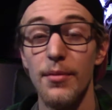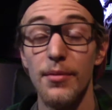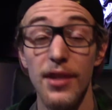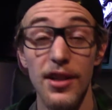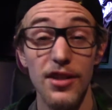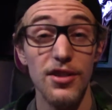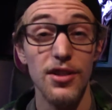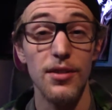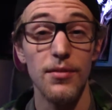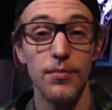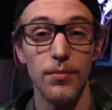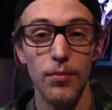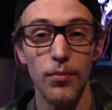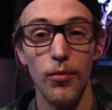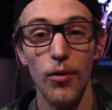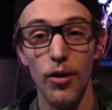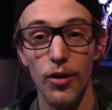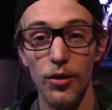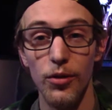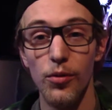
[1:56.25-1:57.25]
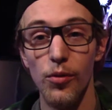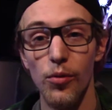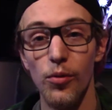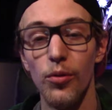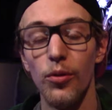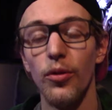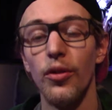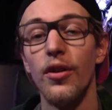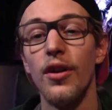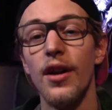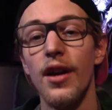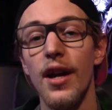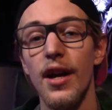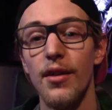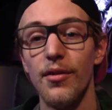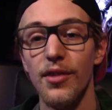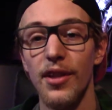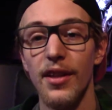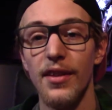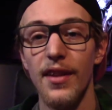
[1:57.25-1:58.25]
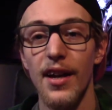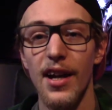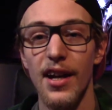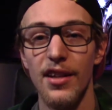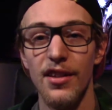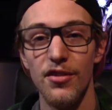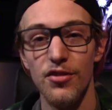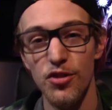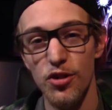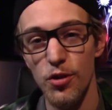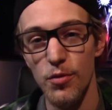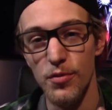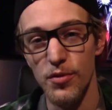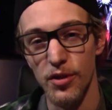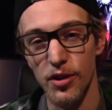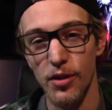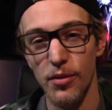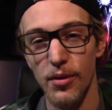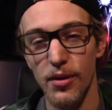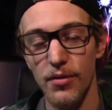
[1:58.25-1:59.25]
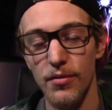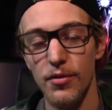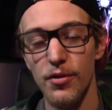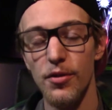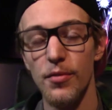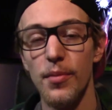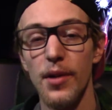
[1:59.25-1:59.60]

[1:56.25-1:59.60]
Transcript: It was actually water cooled and everything like that, and the tubes are going through.